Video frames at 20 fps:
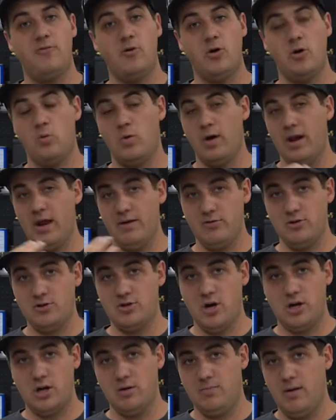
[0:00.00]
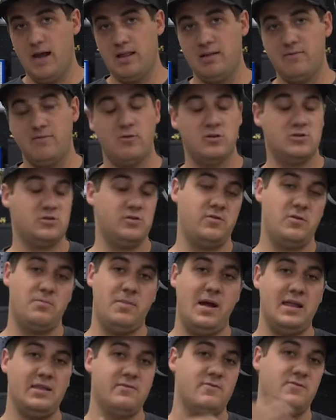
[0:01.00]
for whatever truck you're buying them for. So if you're
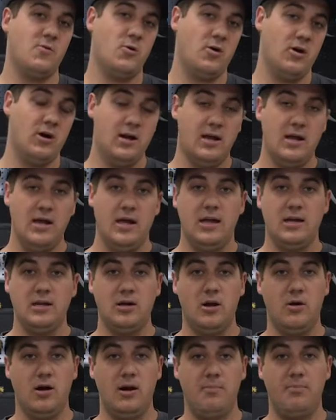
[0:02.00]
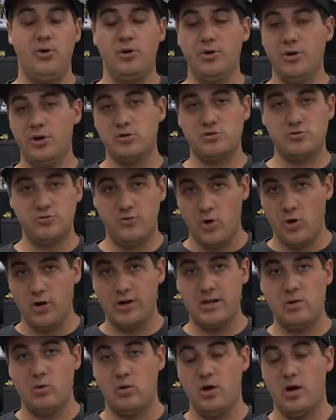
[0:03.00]
buying them for you know, a bullnose Ford,
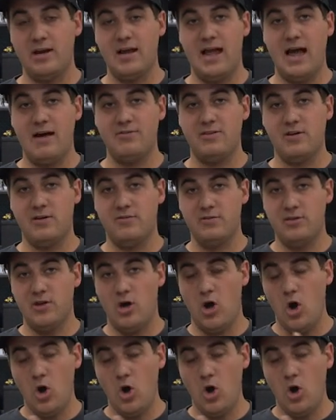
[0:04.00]
it will already have the, the